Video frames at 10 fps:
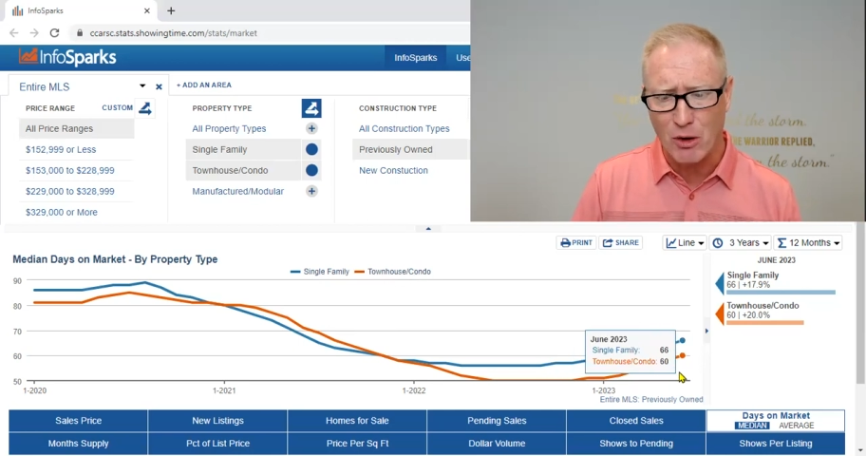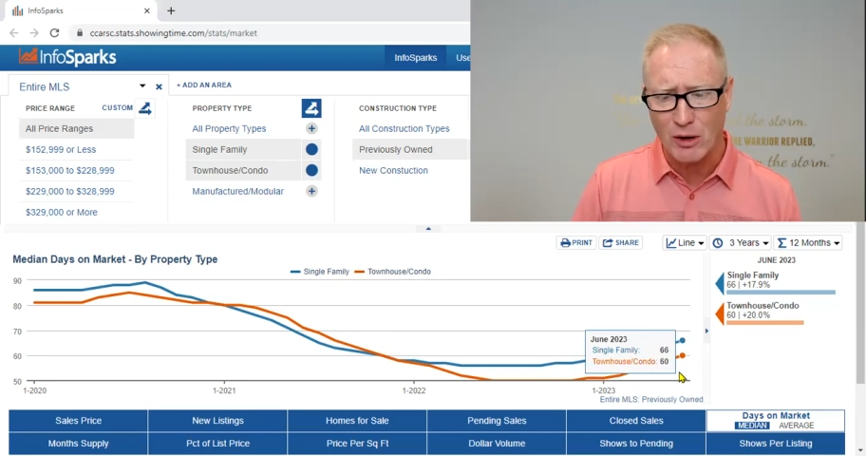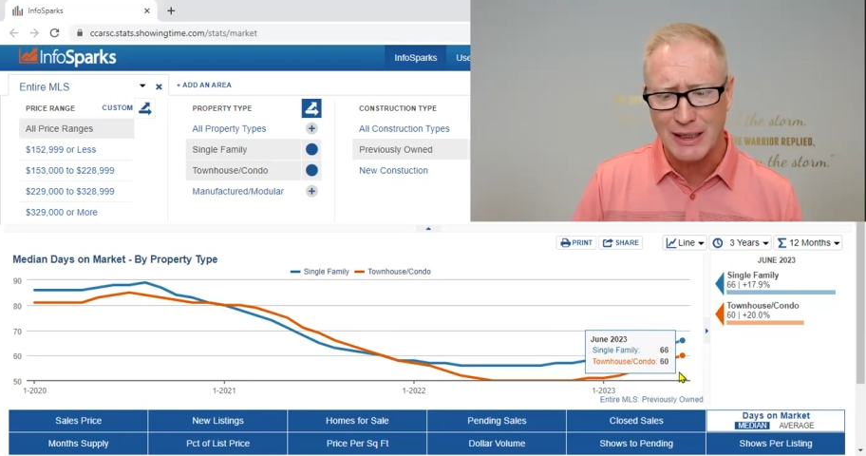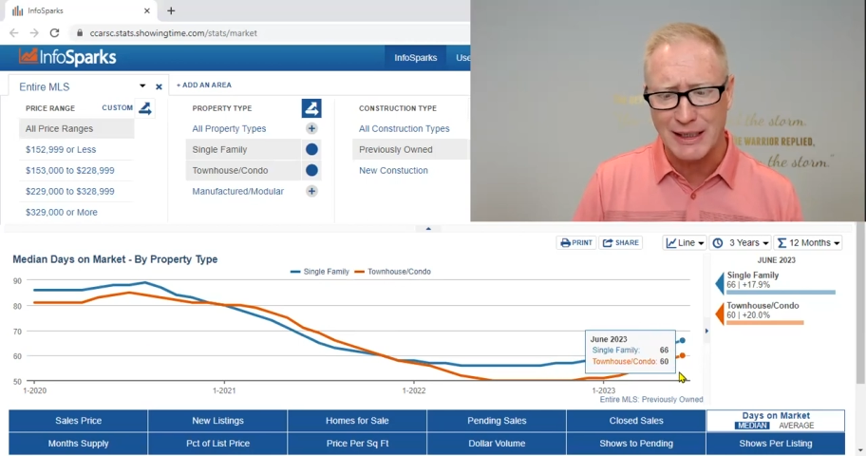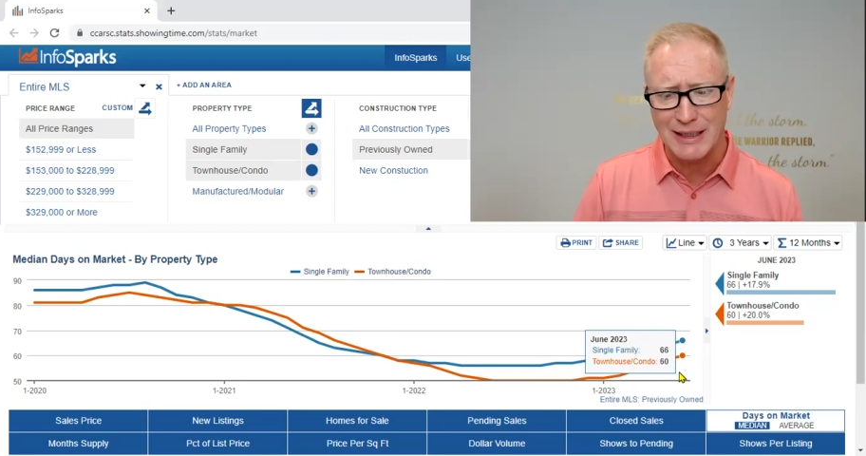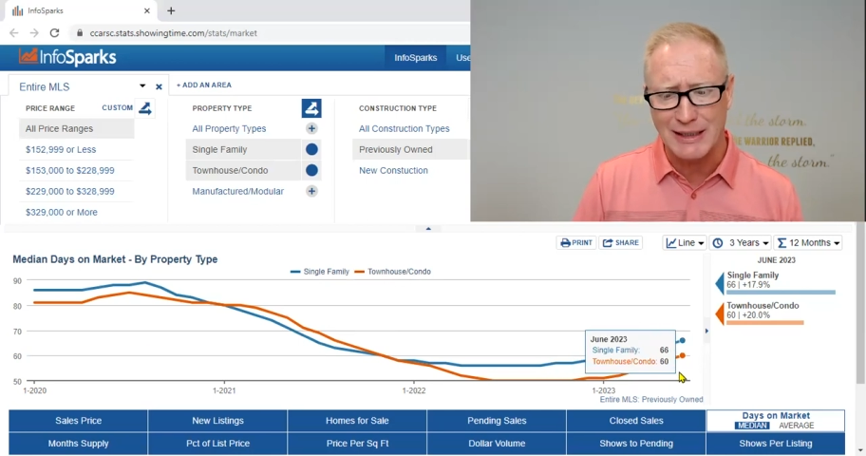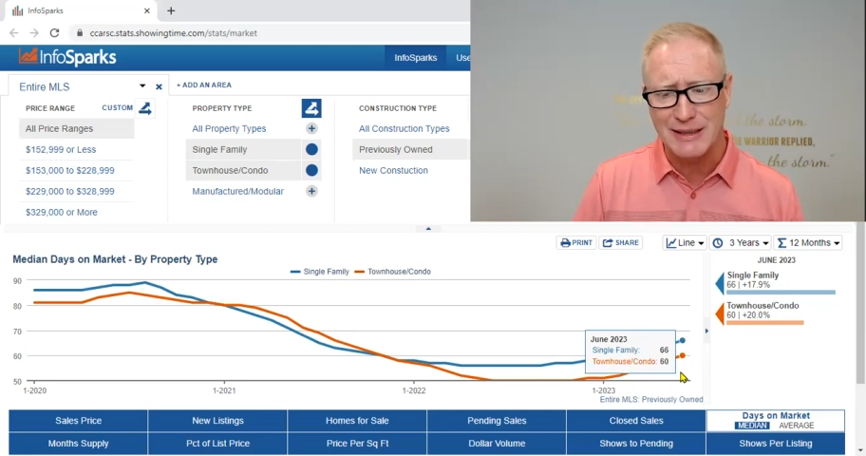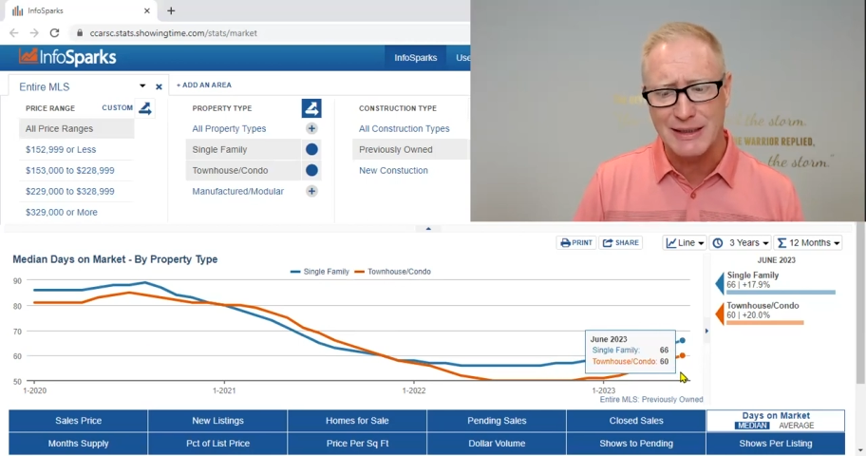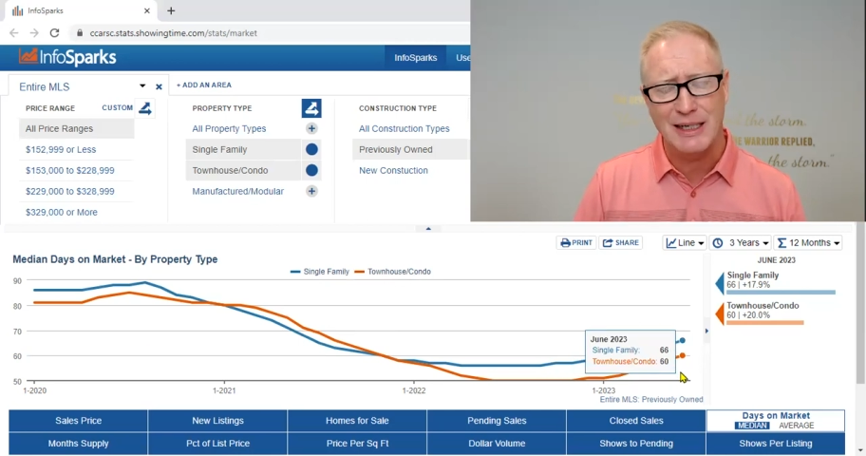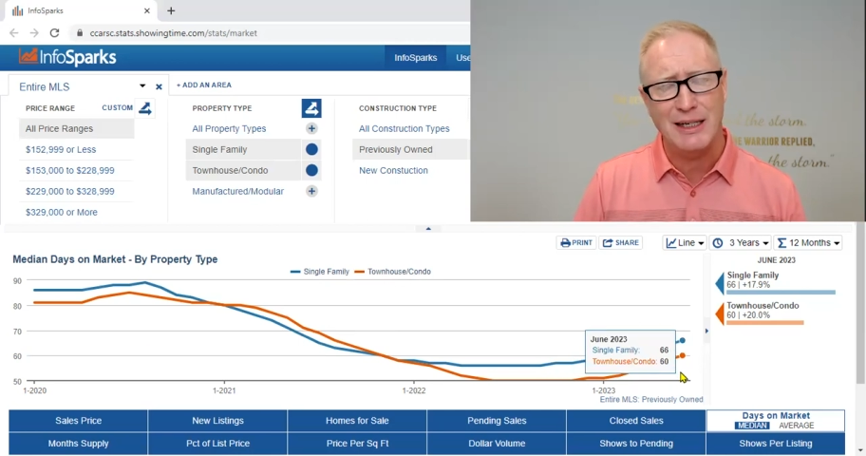market
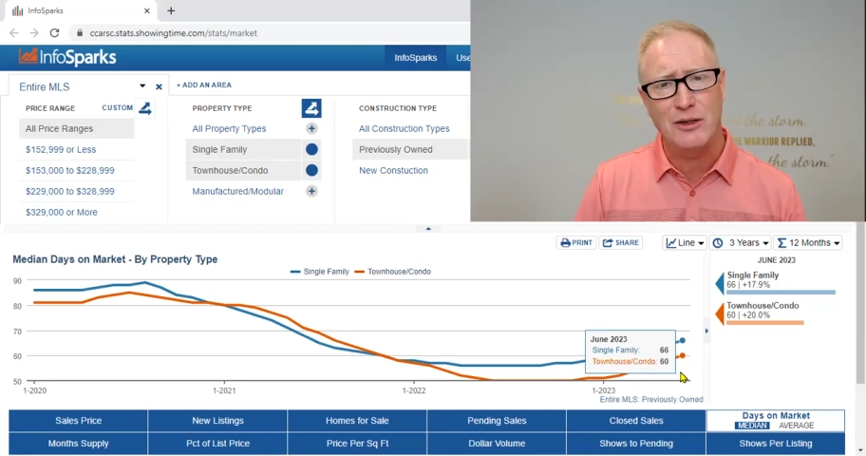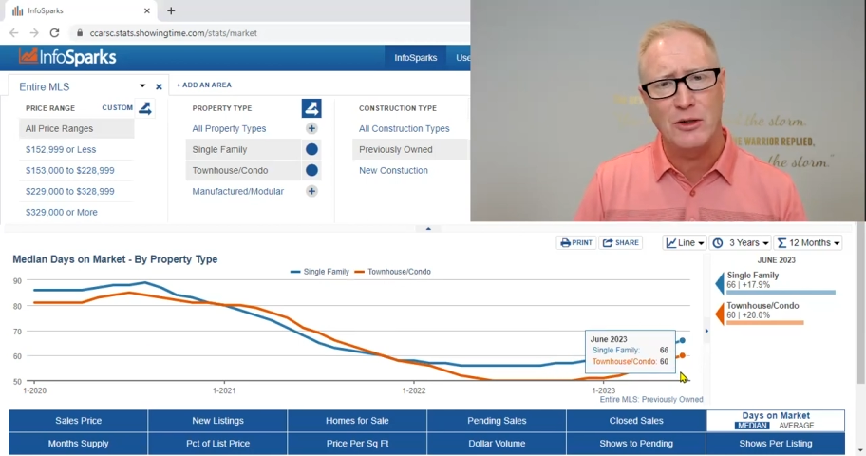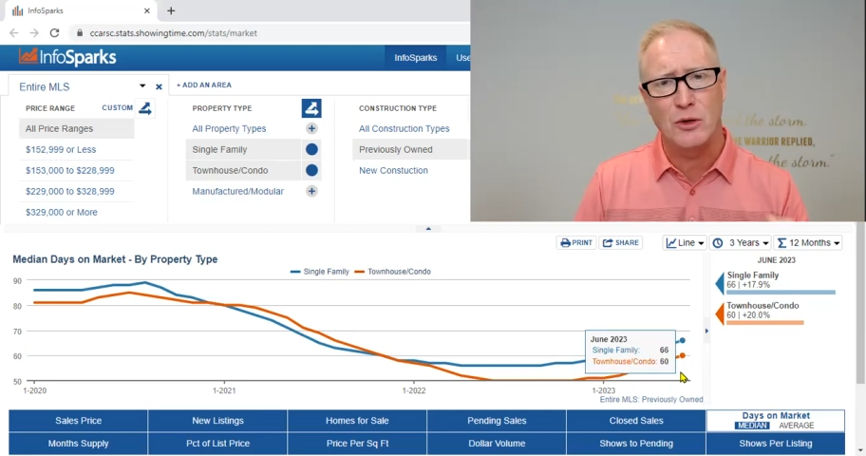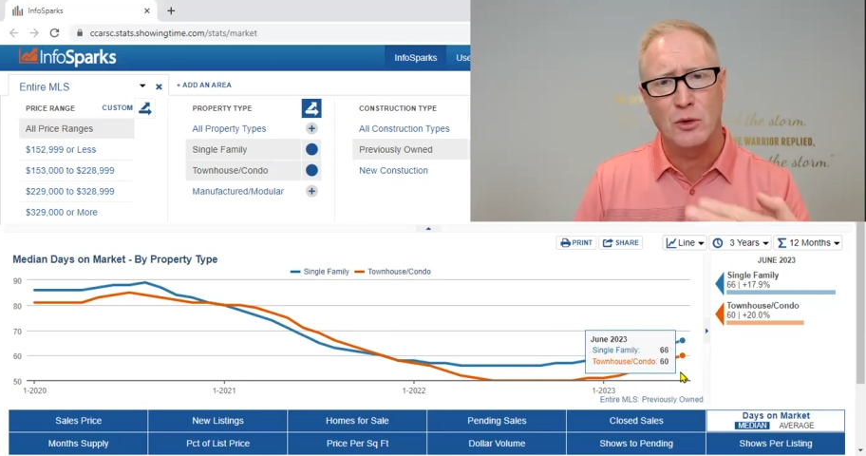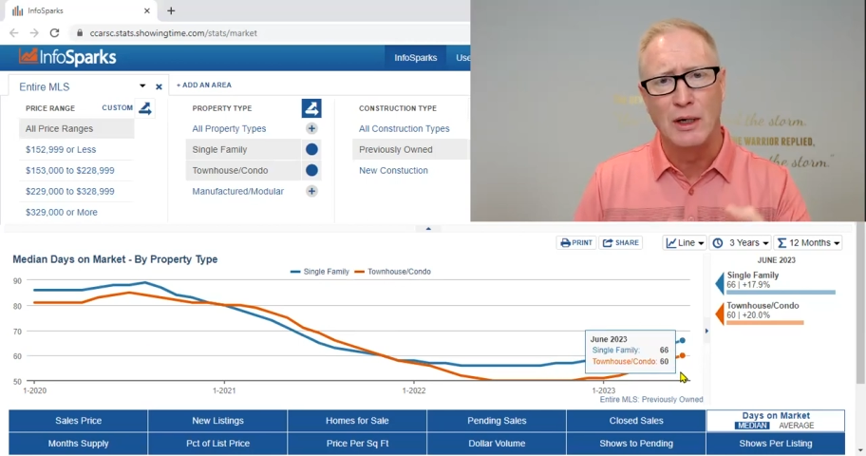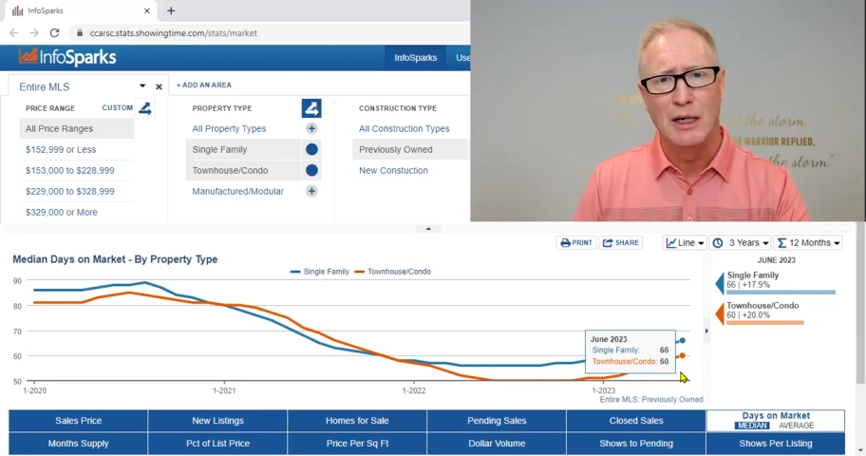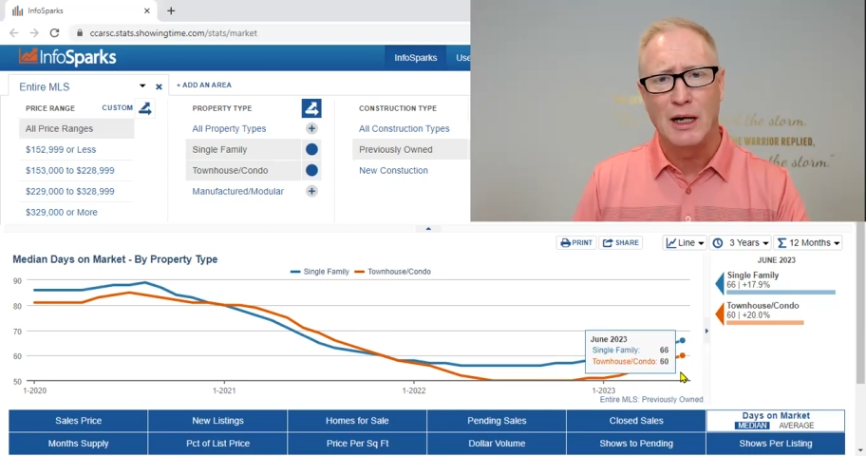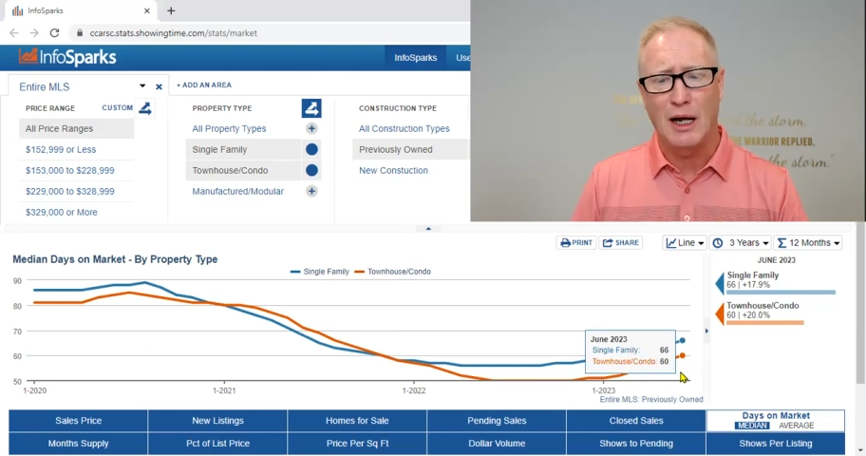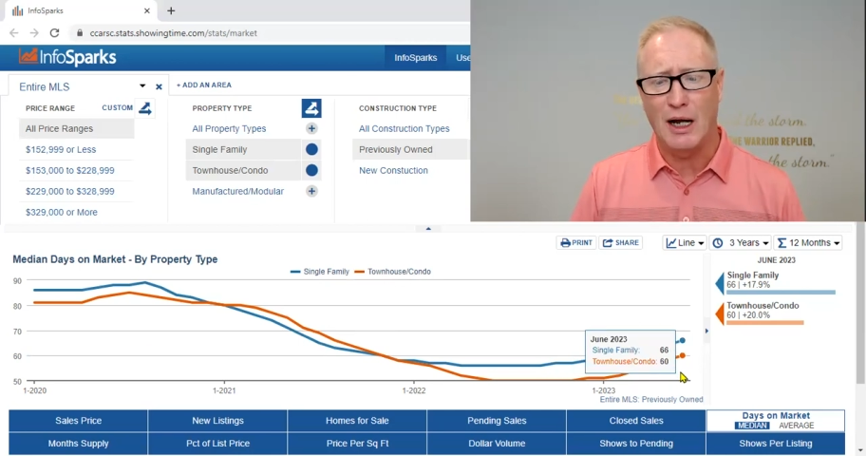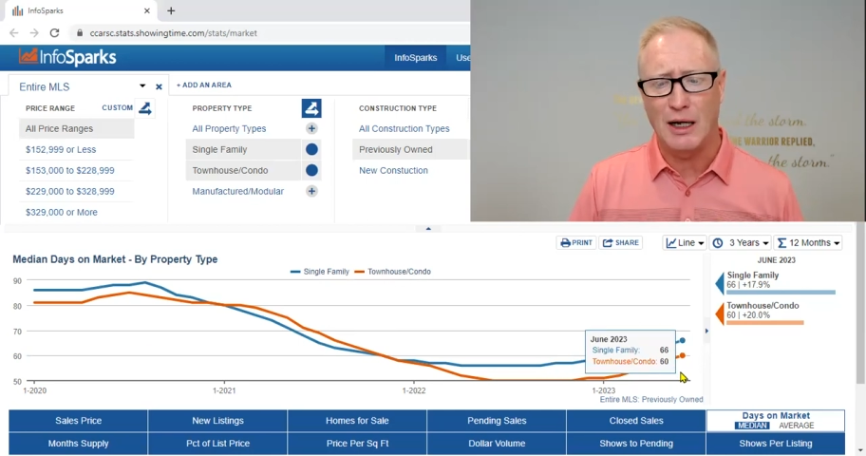continue
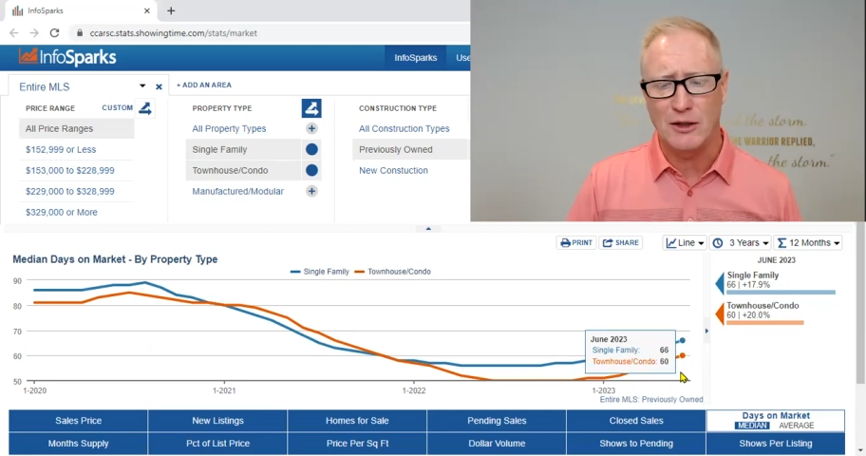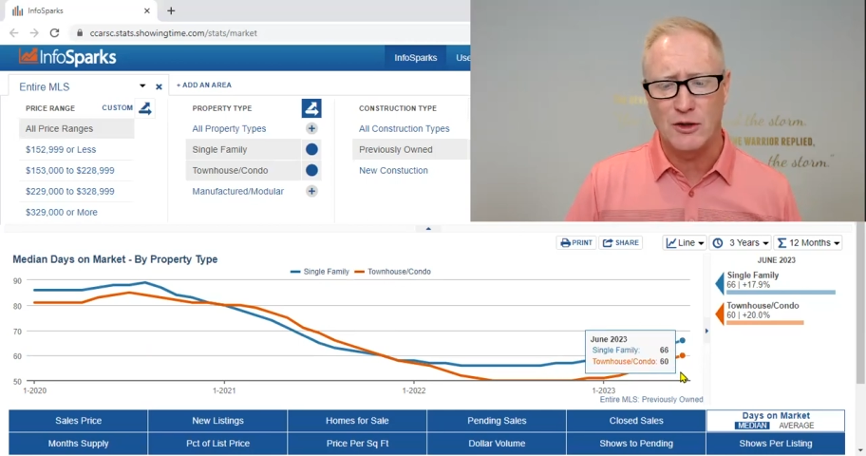uh,